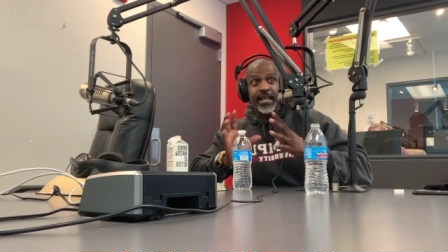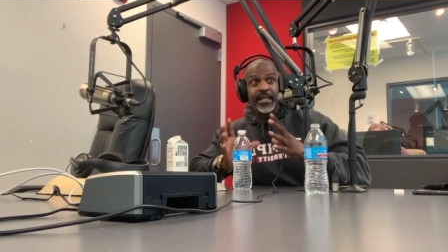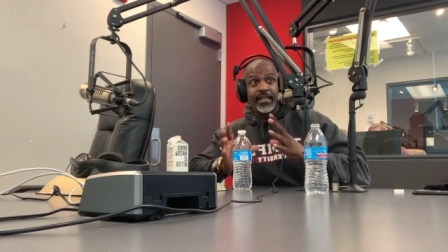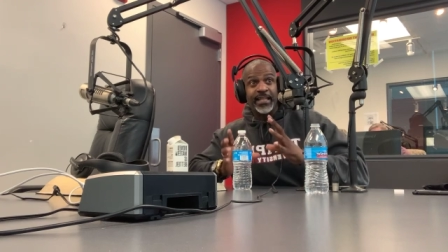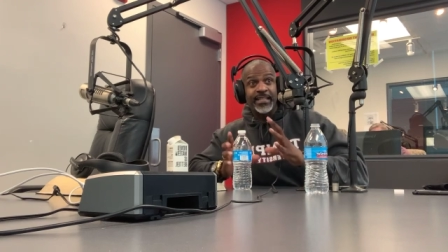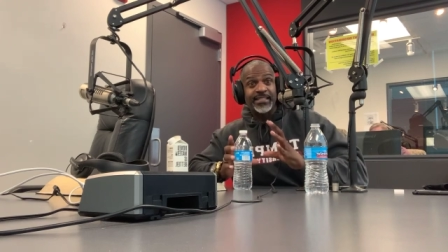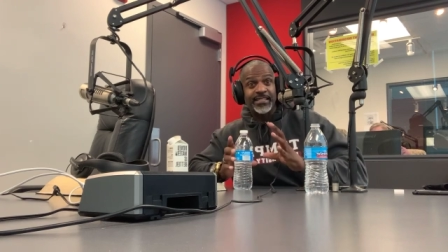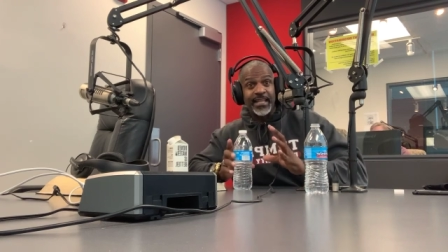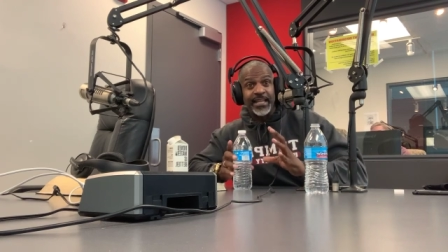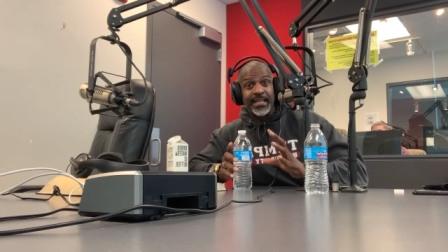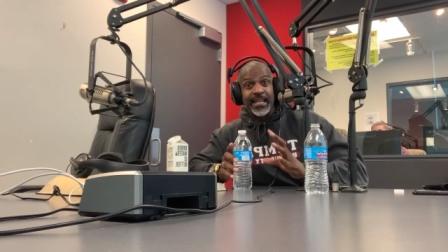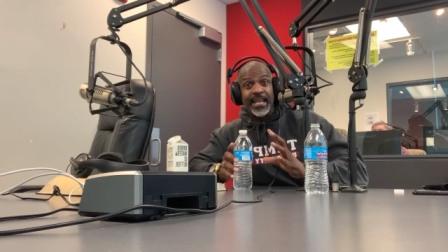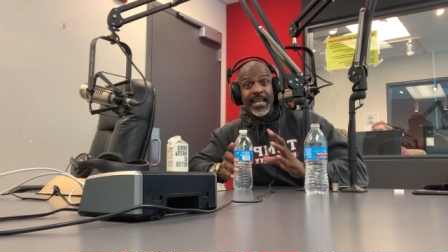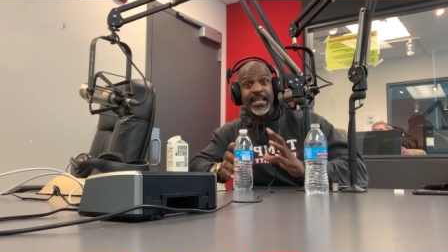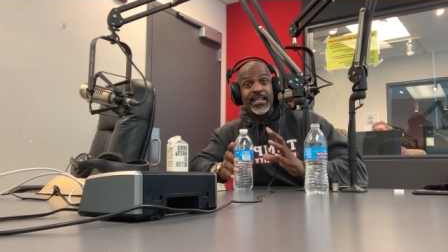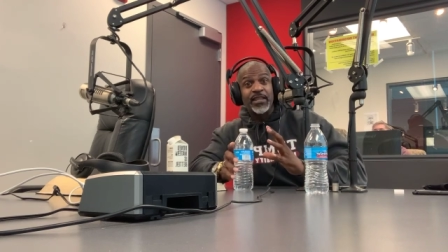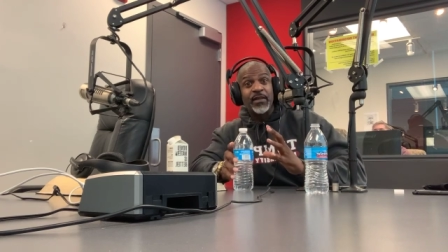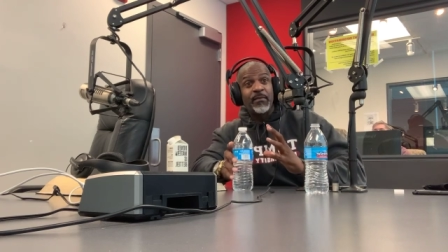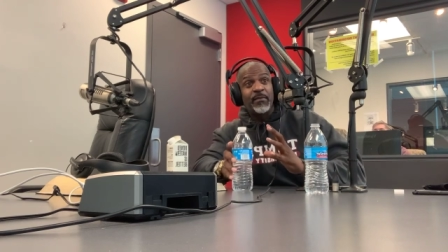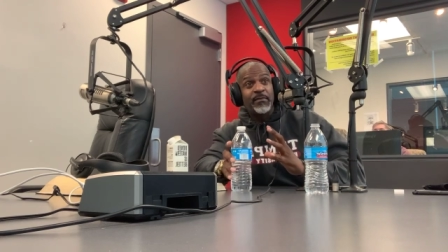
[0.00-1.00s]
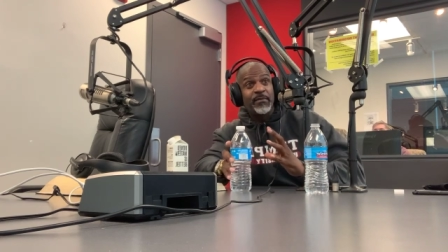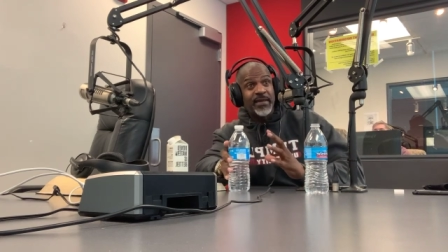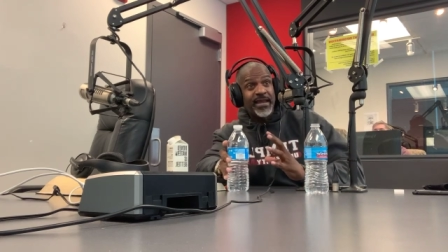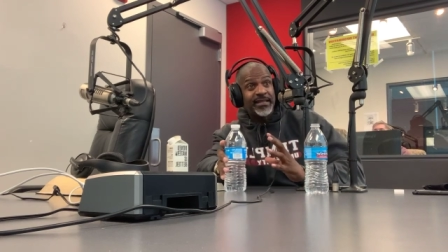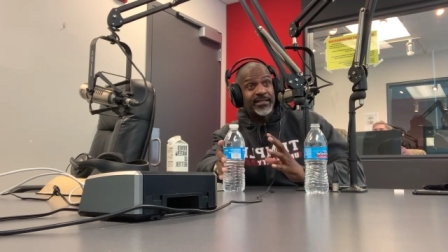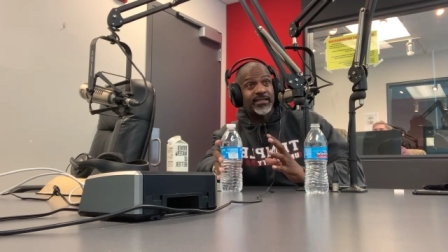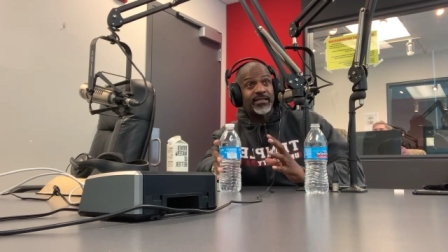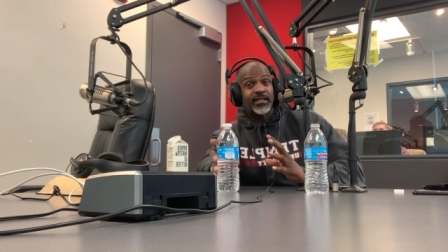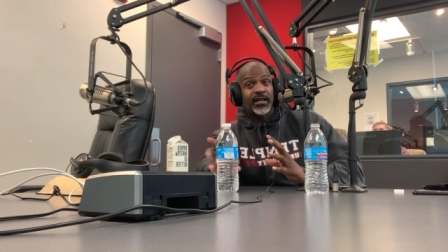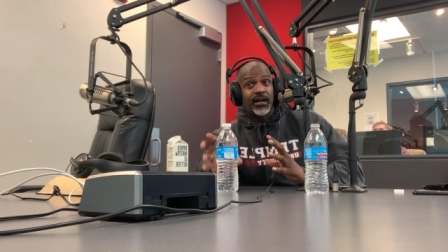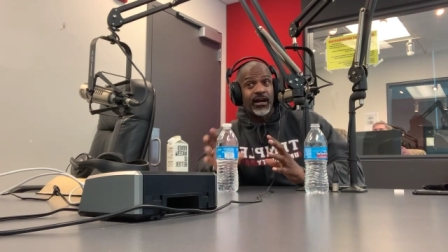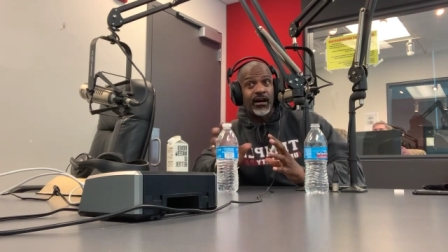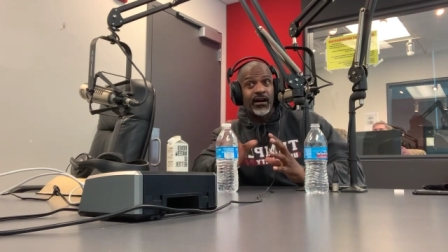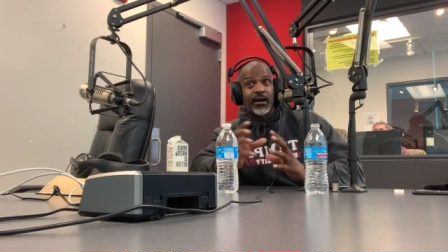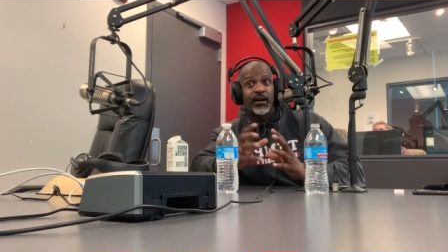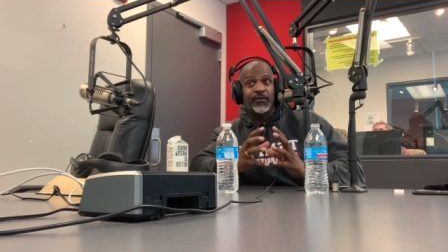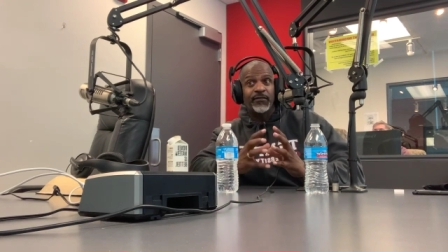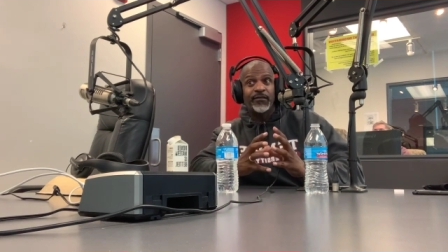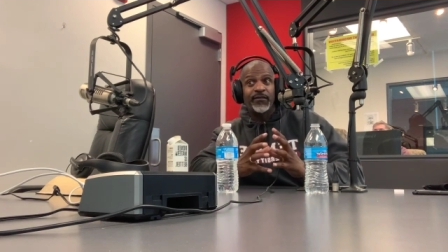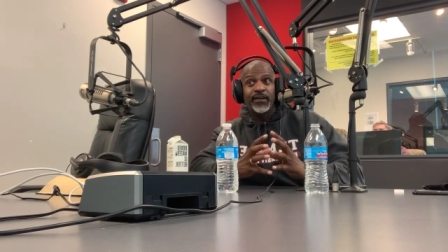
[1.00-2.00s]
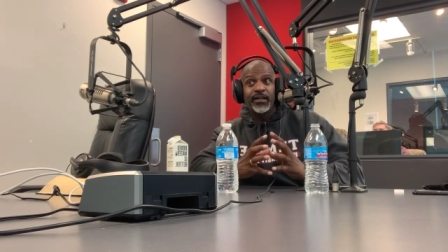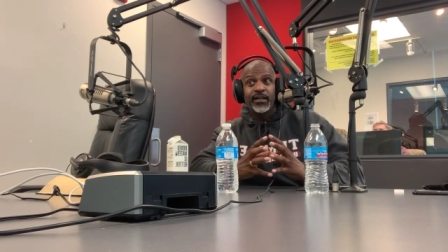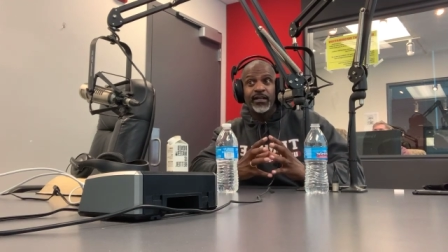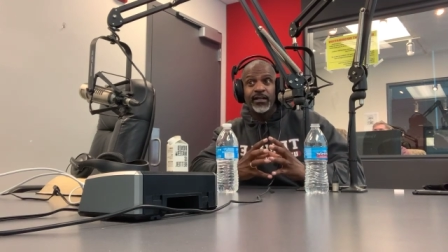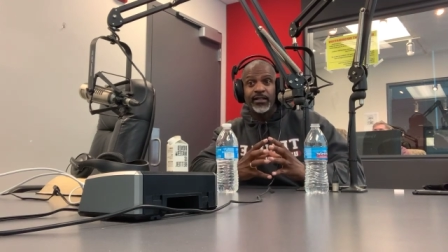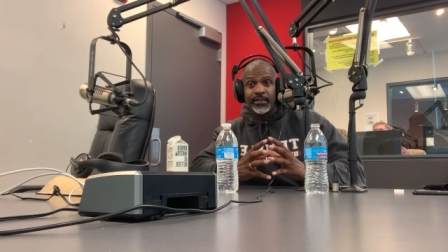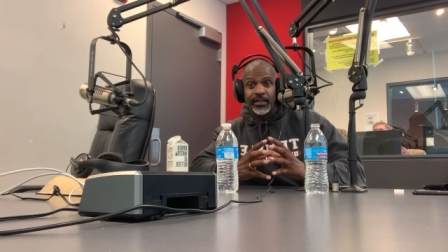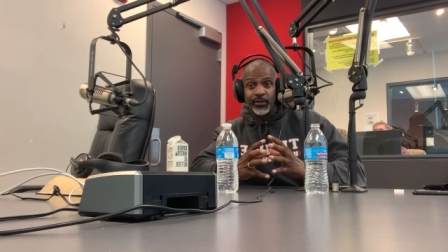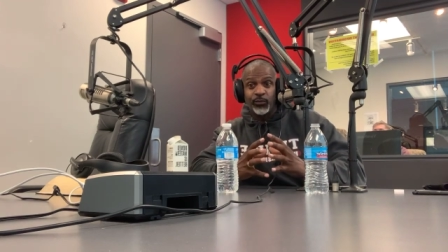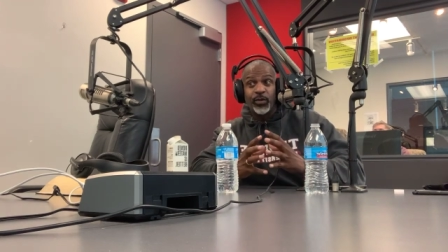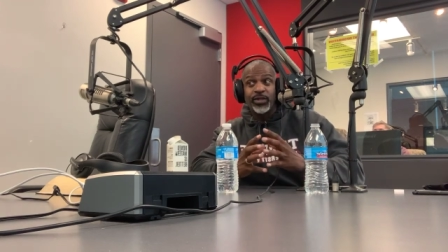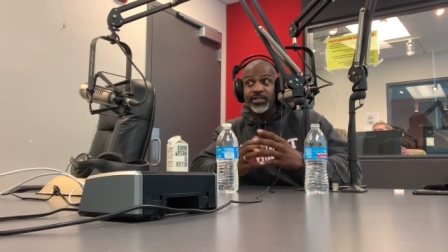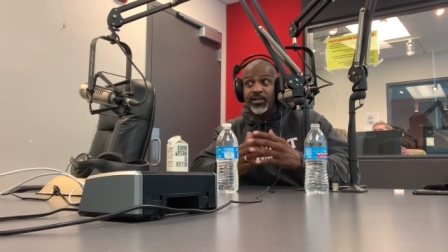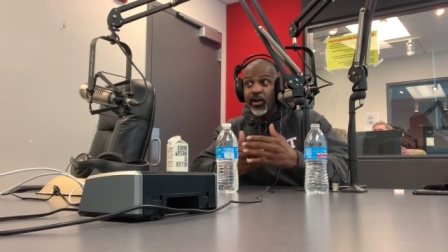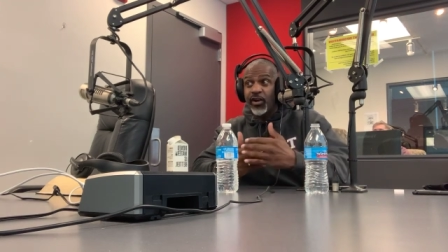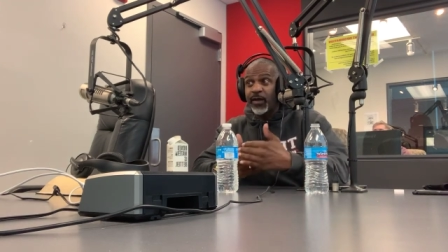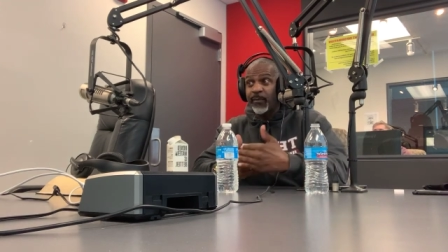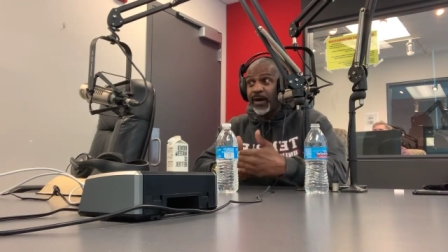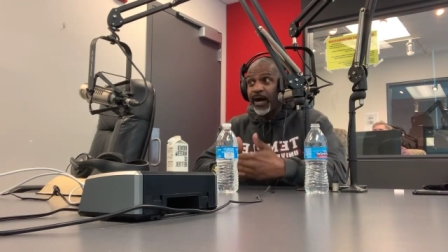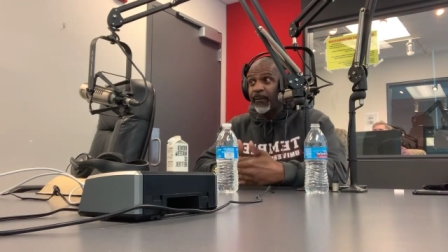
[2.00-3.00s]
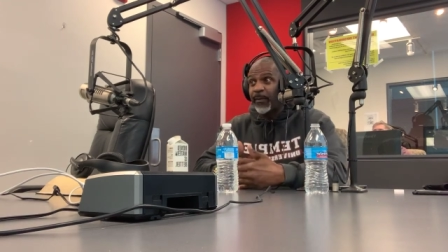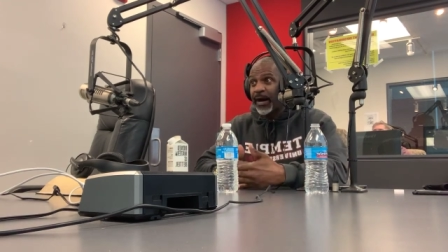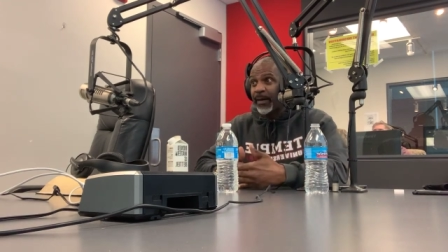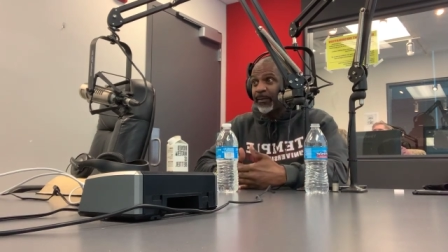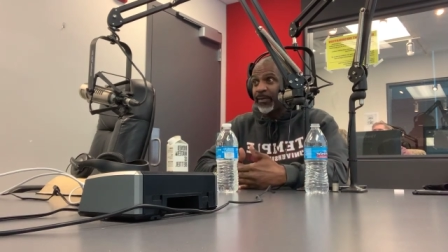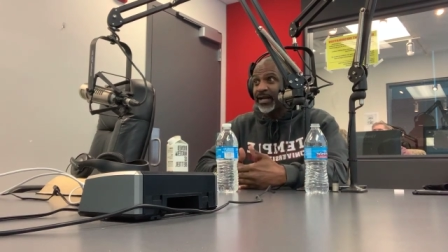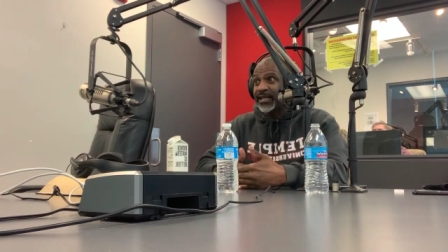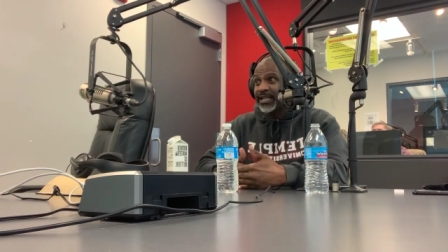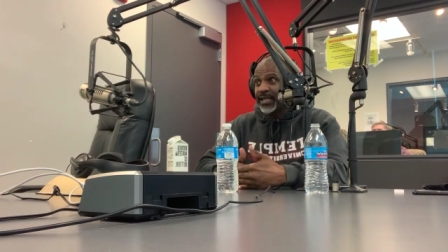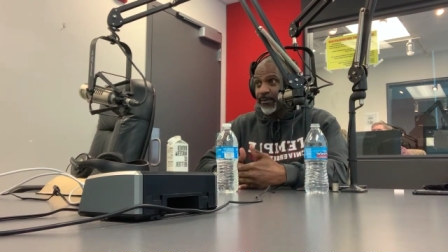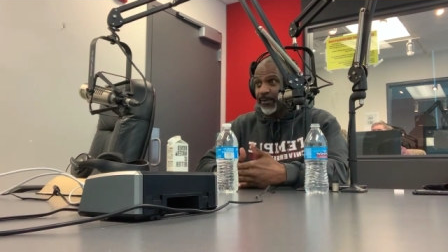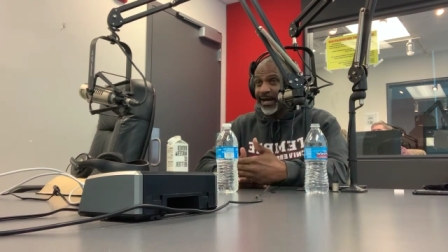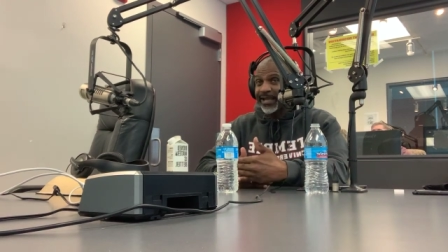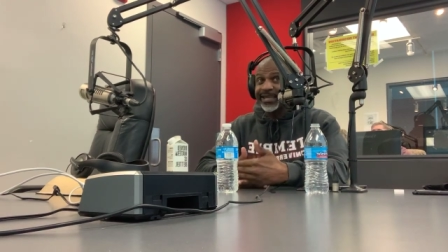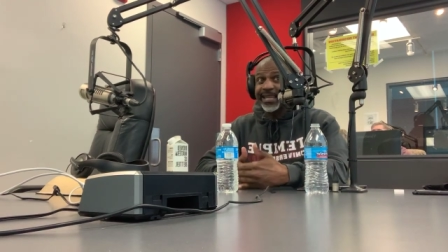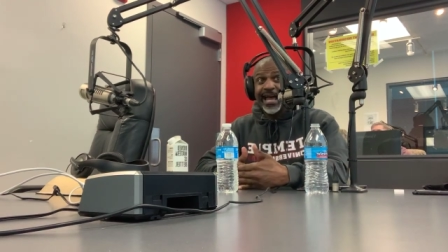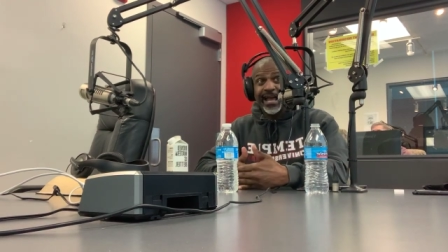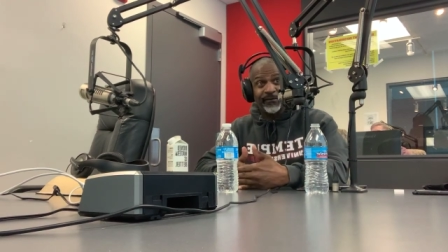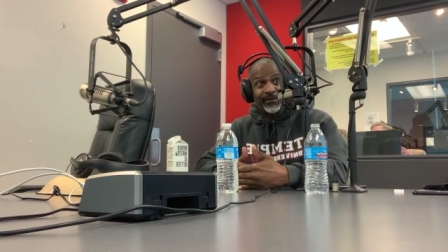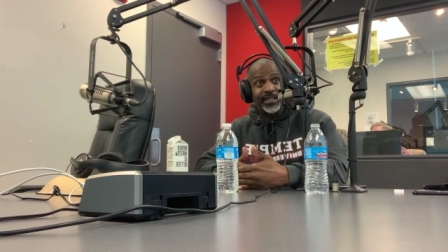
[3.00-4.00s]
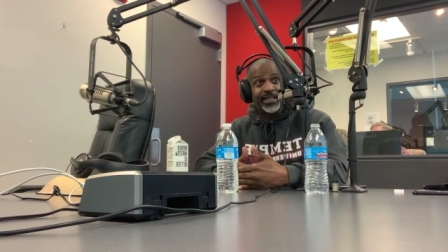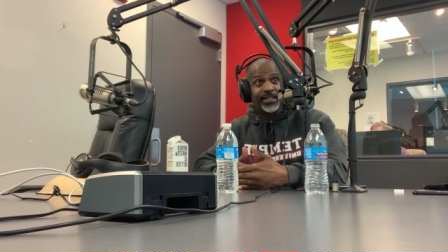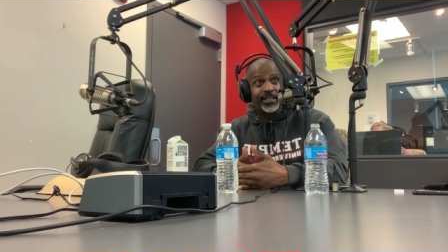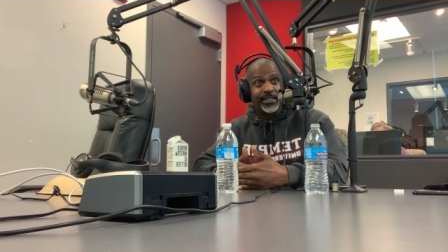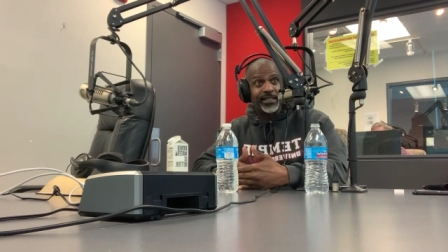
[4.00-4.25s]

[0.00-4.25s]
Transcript: Listen, in the midst of, now we're talking about my money and my livelihood.